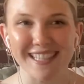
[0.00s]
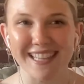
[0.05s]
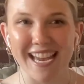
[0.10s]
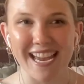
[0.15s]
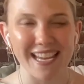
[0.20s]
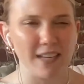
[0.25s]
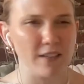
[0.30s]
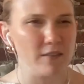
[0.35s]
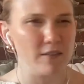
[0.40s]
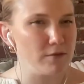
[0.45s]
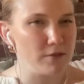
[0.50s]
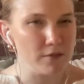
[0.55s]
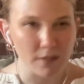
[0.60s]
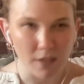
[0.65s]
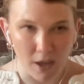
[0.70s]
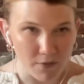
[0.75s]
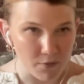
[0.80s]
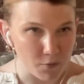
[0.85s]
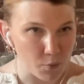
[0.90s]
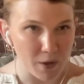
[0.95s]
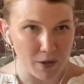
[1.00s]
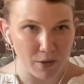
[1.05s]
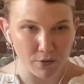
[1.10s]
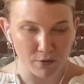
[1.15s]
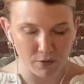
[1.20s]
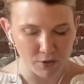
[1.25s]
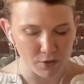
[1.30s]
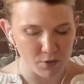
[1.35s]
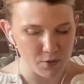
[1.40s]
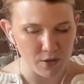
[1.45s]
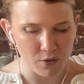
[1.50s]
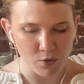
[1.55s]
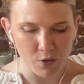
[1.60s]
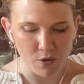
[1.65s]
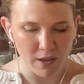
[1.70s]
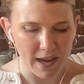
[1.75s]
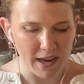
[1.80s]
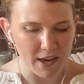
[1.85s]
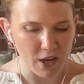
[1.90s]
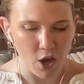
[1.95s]
Like, love where Luke and
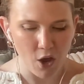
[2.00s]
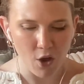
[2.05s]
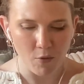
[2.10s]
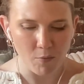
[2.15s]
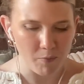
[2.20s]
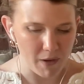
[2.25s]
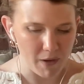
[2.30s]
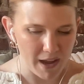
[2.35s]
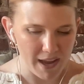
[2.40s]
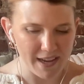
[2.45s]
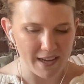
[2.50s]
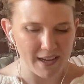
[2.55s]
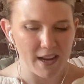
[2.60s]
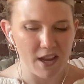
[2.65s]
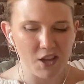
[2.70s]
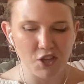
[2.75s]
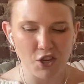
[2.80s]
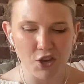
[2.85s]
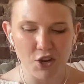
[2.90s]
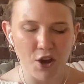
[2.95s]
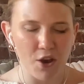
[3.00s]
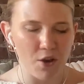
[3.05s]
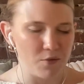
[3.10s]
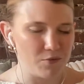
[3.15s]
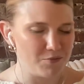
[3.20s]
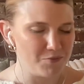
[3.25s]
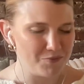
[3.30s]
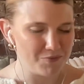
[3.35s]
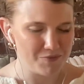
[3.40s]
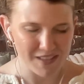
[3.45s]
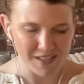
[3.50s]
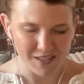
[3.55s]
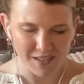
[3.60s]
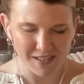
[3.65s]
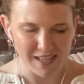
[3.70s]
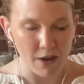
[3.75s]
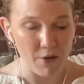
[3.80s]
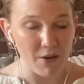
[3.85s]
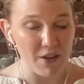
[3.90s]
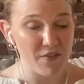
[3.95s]
Lorelai go, but you know, this is
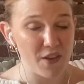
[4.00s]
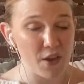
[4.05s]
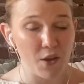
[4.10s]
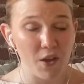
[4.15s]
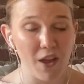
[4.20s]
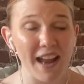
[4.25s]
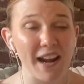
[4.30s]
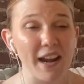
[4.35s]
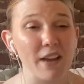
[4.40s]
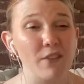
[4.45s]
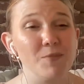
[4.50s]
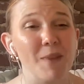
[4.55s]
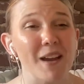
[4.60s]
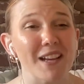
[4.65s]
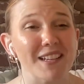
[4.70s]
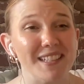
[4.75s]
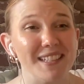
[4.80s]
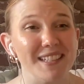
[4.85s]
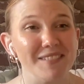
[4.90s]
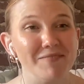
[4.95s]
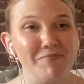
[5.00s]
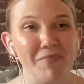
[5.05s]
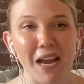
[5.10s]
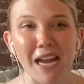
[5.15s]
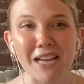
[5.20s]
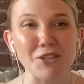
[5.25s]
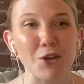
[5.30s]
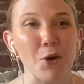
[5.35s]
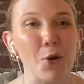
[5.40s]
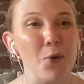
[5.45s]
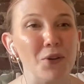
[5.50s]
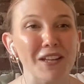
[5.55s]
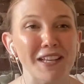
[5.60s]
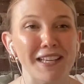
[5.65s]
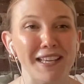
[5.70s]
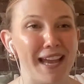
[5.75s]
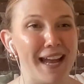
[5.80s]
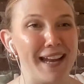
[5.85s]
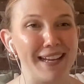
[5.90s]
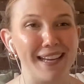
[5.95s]
how I feel, and I respect it. I totally
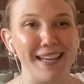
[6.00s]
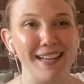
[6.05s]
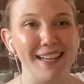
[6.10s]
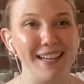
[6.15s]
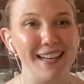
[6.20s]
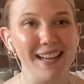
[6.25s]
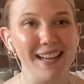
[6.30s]
get it.